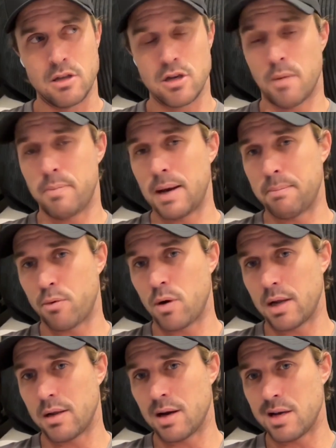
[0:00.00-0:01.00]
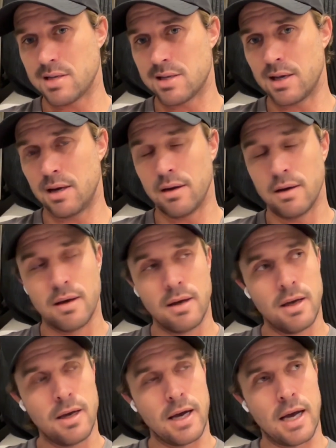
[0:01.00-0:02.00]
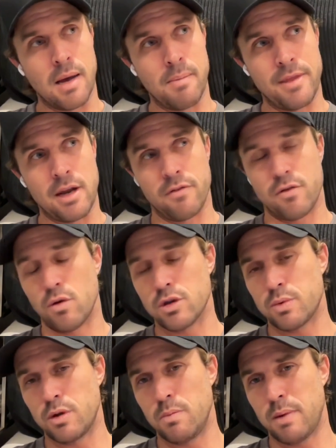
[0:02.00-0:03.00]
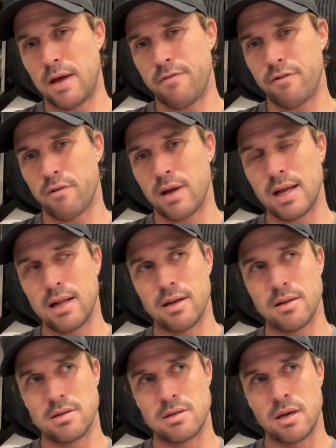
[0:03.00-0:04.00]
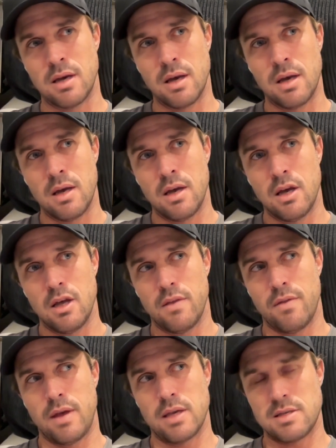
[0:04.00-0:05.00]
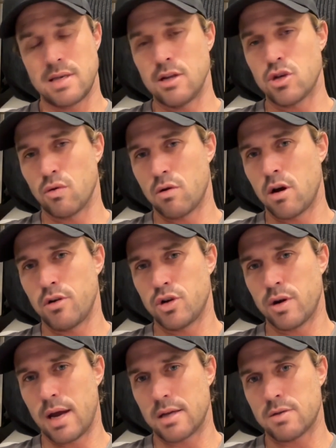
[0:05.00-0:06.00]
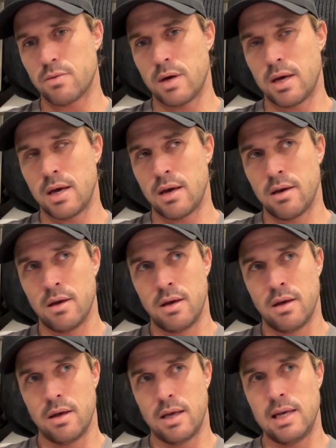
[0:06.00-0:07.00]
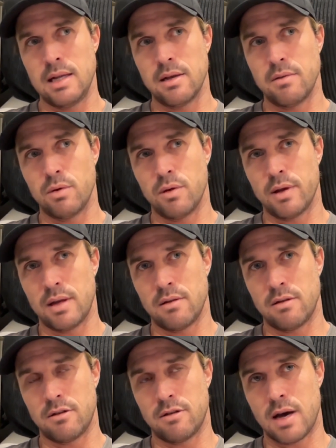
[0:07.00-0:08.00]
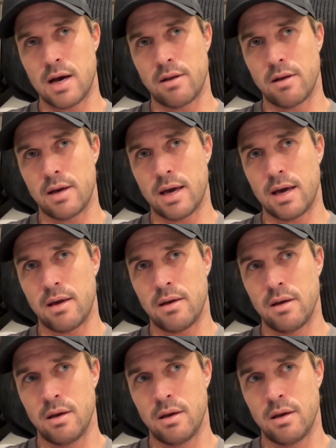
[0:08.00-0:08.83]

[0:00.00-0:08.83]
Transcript: top up quite nicely. And then, of course, when you play for England, there's central contracts where England will then decide, okay,